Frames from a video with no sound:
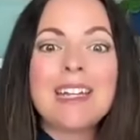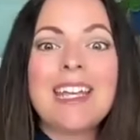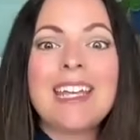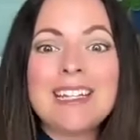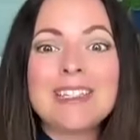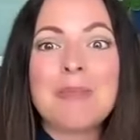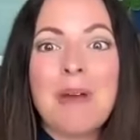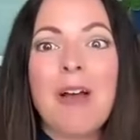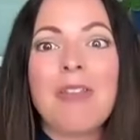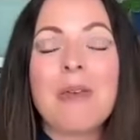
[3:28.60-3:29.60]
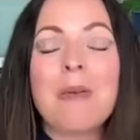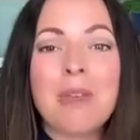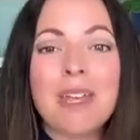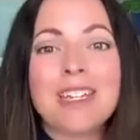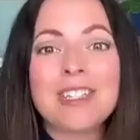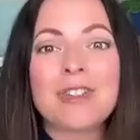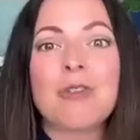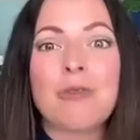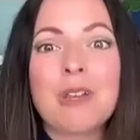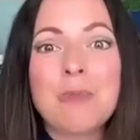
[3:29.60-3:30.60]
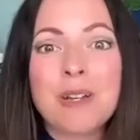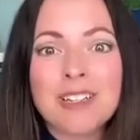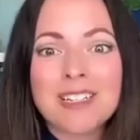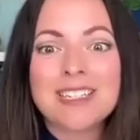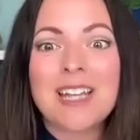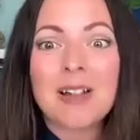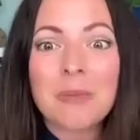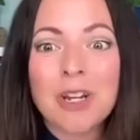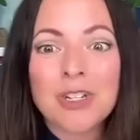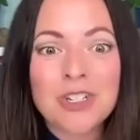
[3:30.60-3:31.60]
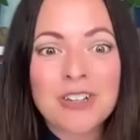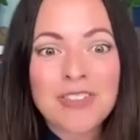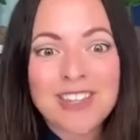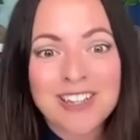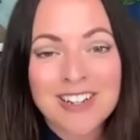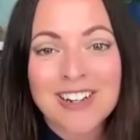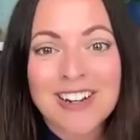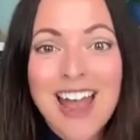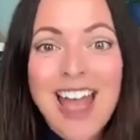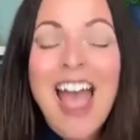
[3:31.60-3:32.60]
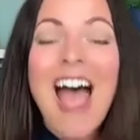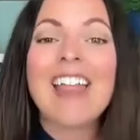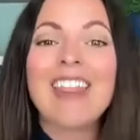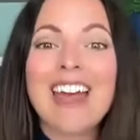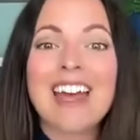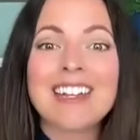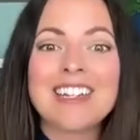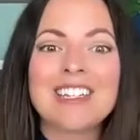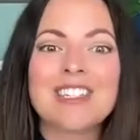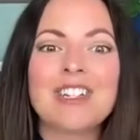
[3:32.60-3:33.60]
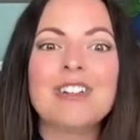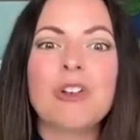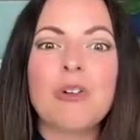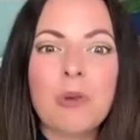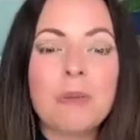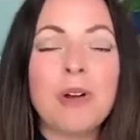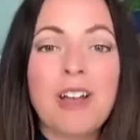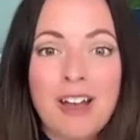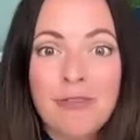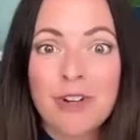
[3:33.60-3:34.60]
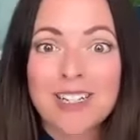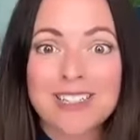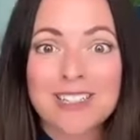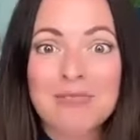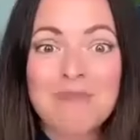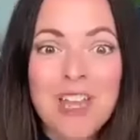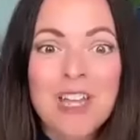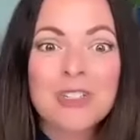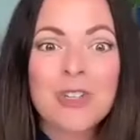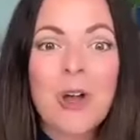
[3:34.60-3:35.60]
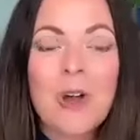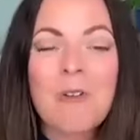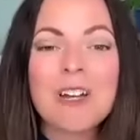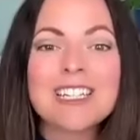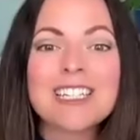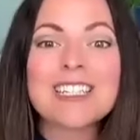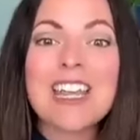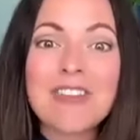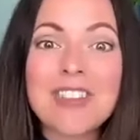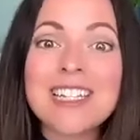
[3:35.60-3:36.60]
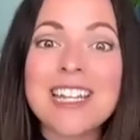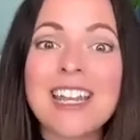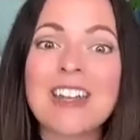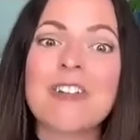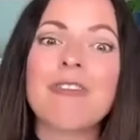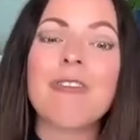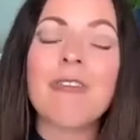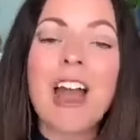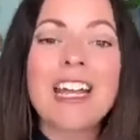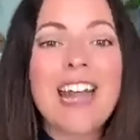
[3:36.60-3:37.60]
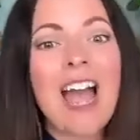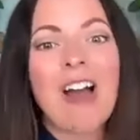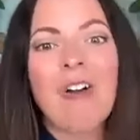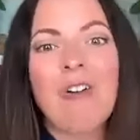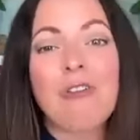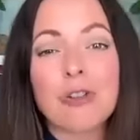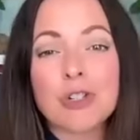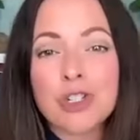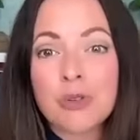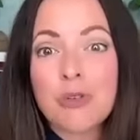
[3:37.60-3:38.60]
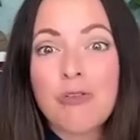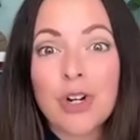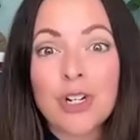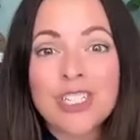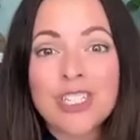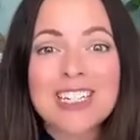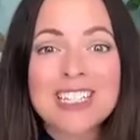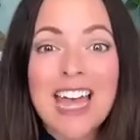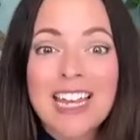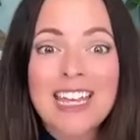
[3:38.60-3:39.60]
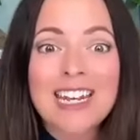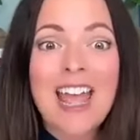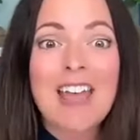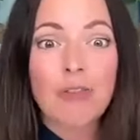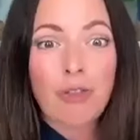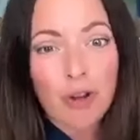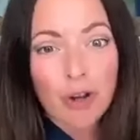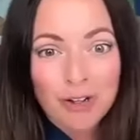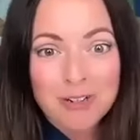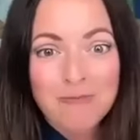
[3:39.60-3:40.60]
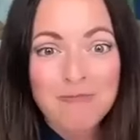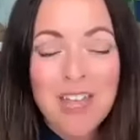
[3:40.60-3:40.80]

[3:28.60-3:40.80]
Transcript: but it is about the biggest rebuilt celebration of the year, and that is the Rebuilt Conference. So save the date right now for June 1st, 2nd, and 3rd.